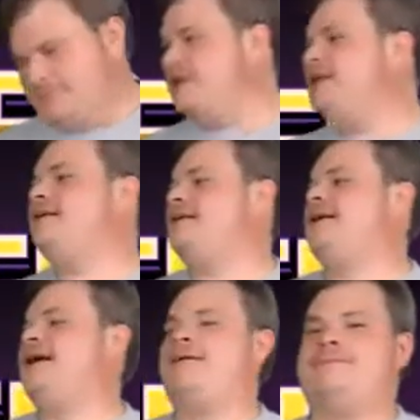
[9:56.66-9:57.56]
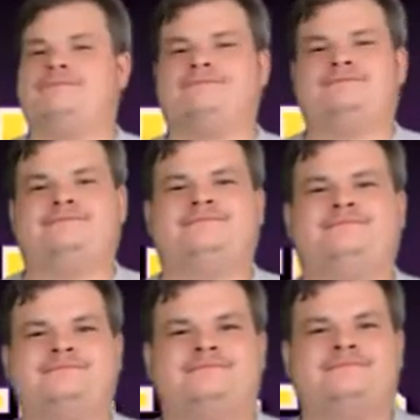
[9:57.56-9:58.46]

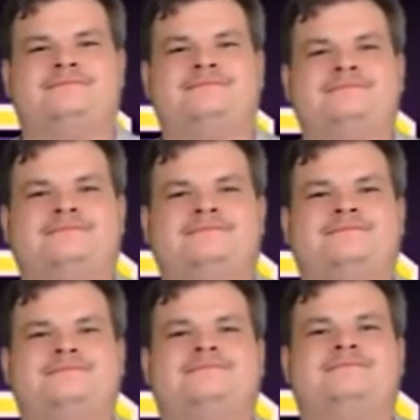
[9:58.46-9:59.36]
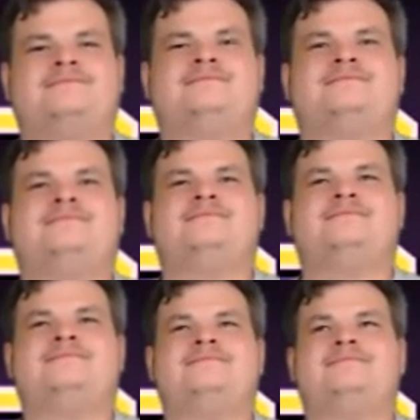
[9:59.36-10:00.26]

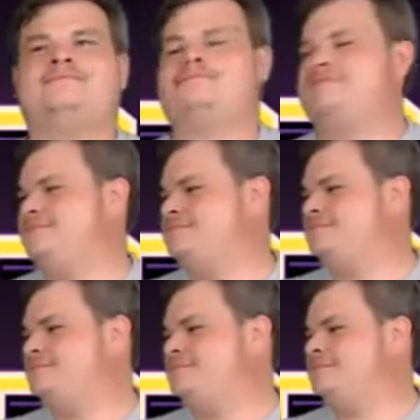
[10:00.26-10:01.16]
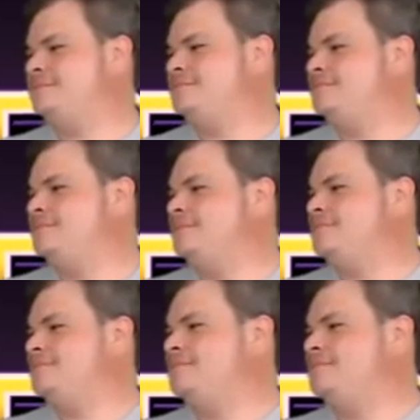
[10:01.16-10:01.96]
(not speaking)